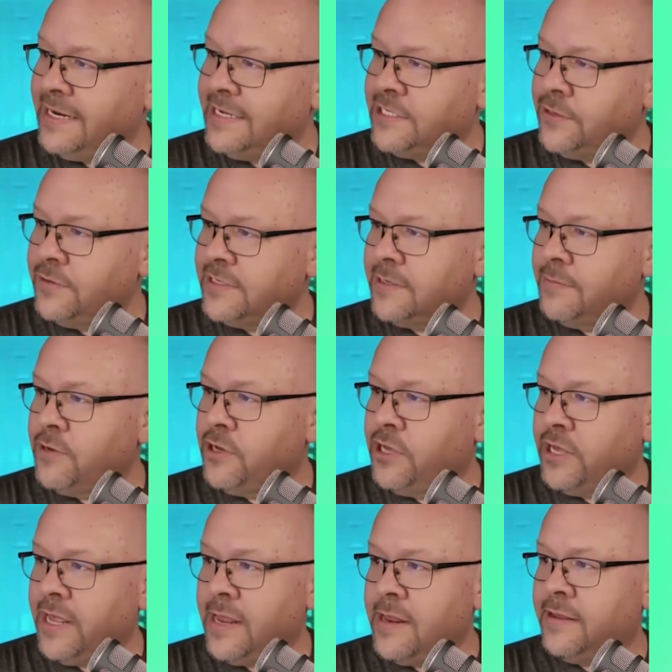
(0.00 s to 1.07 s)
and he's doing some
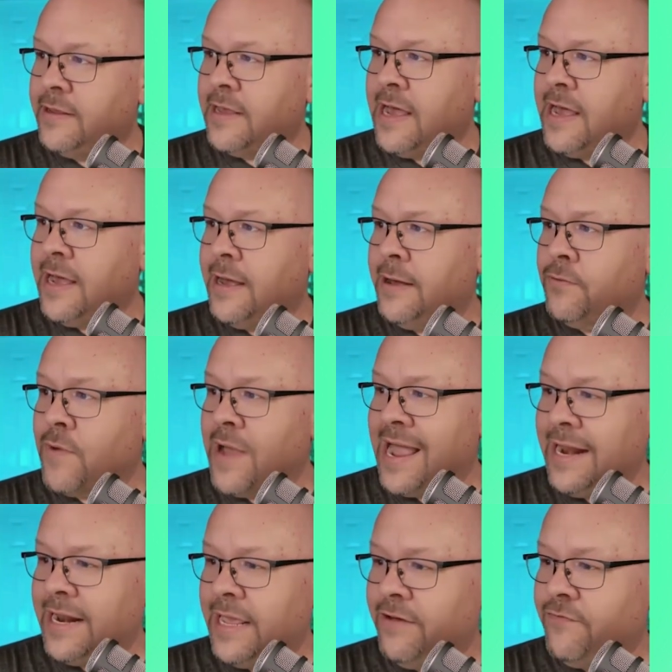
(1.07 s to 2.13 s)
good
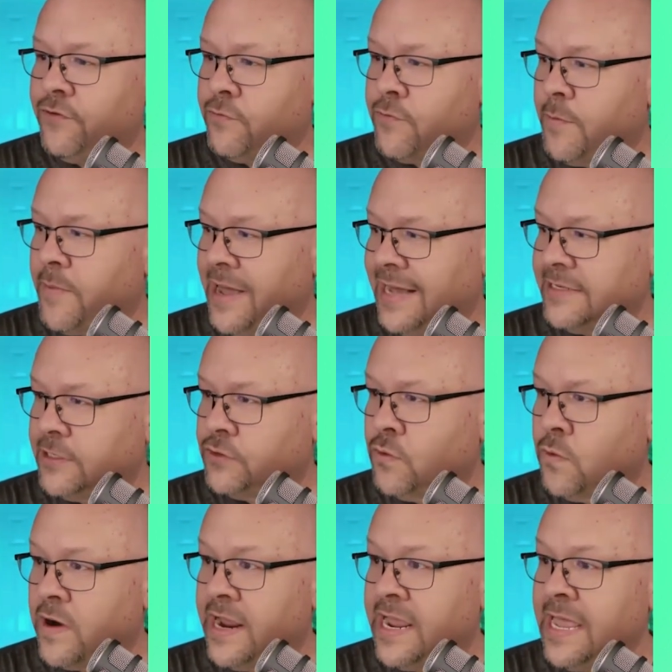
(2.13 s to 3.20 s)
writing for the
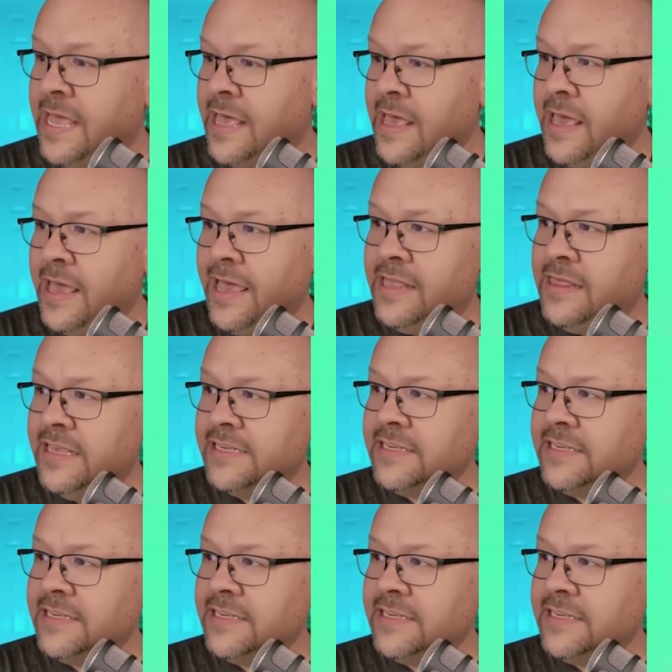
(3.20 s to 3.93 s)
repository. And